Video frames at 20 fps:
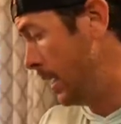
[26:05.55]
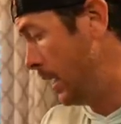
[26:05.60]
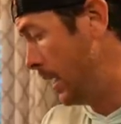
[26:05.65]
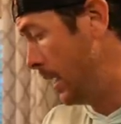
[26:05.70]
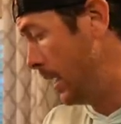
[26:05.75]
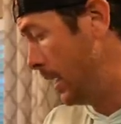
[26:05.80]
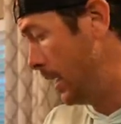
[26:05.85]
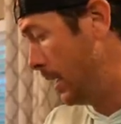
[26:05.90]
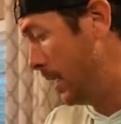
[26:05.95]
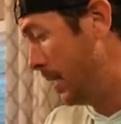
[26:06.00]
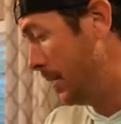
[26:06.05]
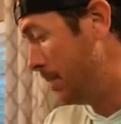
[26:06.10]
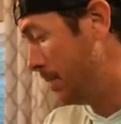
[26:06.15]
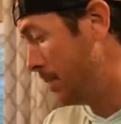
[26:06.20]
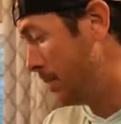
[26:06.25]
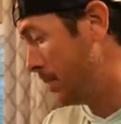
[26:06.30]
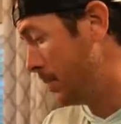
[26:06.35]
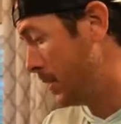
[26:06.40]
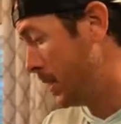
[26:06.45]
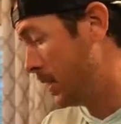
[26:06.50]
Uh,
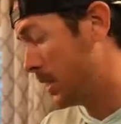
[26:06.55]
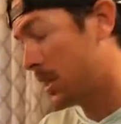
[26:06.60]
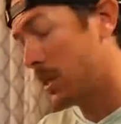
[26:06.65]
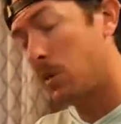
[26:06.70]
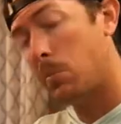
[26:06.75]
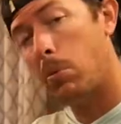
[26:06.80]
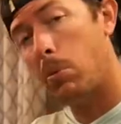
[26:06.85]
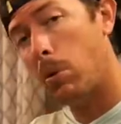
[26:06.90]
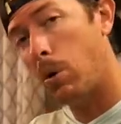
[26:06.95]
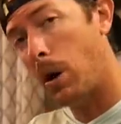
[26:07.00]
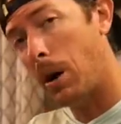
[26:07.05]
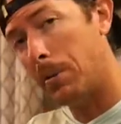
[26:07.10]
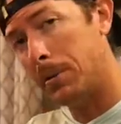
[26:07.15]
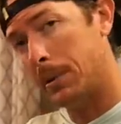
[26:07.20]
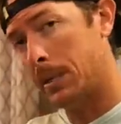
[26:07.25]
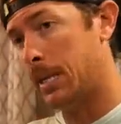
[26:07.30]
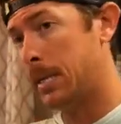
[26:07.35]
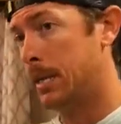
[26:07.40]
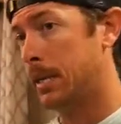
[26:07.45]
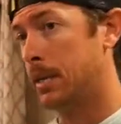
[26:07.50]
this thing
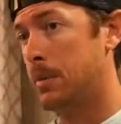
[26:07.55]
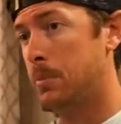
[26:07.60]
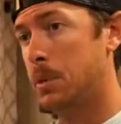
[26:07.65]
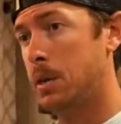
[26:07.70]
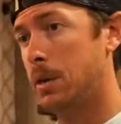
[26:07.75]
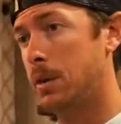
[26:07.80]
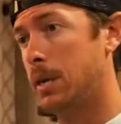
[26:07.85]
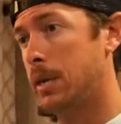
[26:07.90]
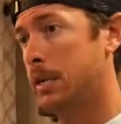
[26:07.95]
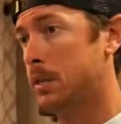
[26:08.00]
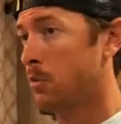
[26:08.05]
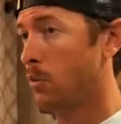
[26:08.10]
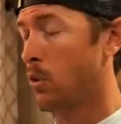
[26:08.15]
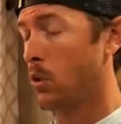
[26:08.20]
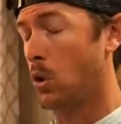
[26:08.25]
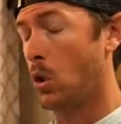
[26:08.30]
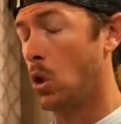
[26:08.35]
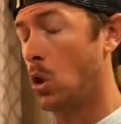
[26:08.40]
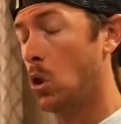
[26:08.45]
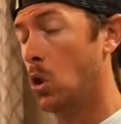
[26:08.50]
probably needed to be on ice
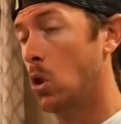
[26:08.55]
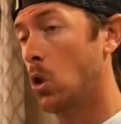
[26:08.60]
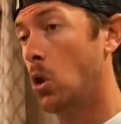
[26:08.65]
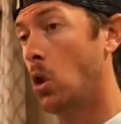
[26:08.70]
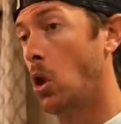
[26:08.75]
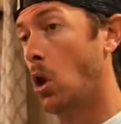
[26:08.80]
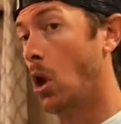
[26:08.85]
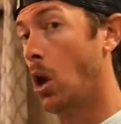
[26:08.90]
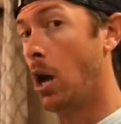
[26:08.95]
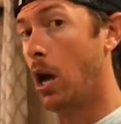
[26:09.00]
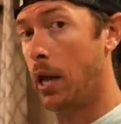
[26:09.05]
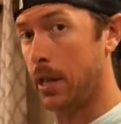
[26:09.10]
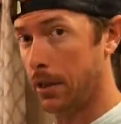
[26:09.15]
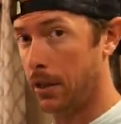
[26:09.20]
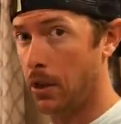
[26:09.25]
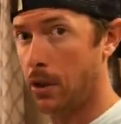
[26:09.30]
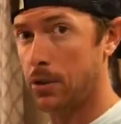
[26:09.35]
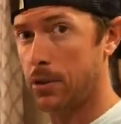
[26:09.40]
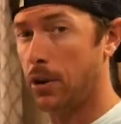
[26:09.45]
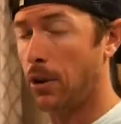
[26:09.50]
for a lot
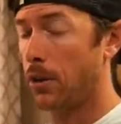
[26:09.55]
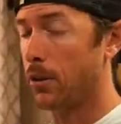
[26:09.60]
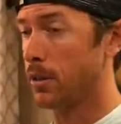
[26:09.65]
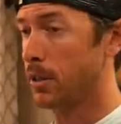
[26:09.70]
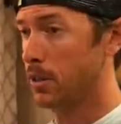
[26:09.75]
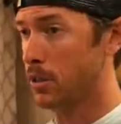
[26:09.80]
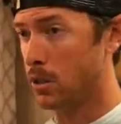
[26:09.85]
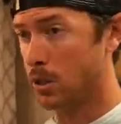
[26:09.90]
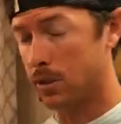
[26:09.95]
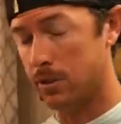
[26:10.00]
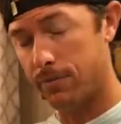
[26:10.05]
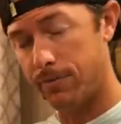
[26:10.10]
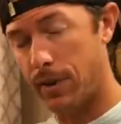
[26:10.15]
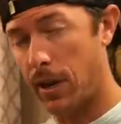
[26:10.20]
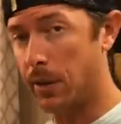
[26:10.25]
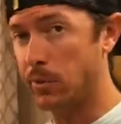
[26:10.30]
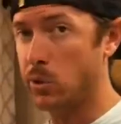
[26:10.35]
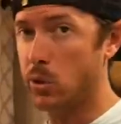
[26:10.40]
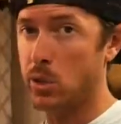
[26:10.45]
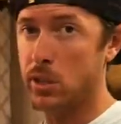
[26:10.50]
longer than just
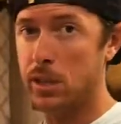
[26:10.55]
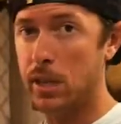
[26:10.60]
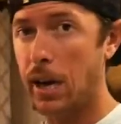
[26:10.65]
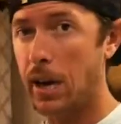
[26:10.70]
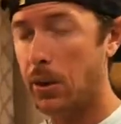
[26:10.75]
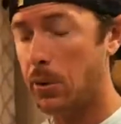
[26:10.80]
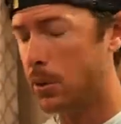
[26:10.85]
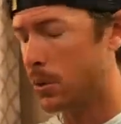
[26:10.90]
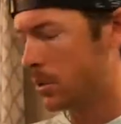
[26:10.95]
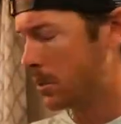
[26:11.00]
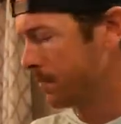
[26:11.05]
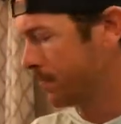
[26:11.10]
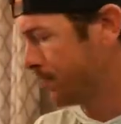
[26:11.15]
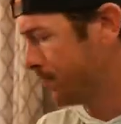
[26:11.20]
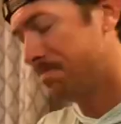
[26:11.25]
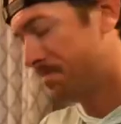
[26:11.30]
five or six hours.